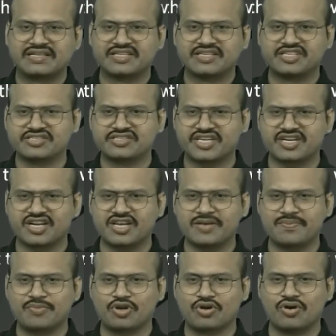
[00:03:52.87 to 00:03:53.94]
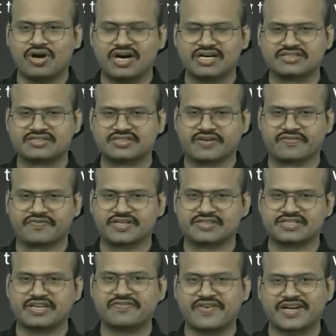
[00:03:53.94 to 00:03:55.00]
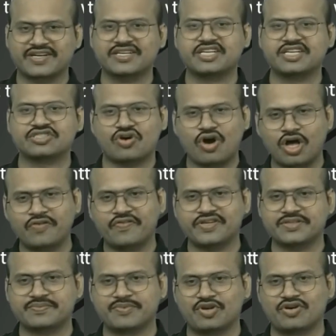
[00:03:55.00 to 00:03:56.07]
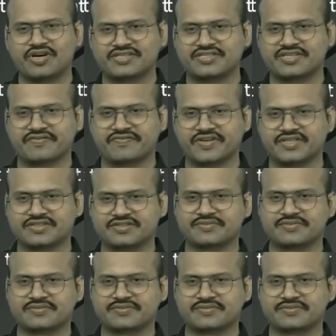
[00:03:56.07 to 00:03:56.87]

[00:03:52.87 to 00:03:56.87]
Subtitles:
This is generally below Earth's surface. In fact, it is always below Earth's surface.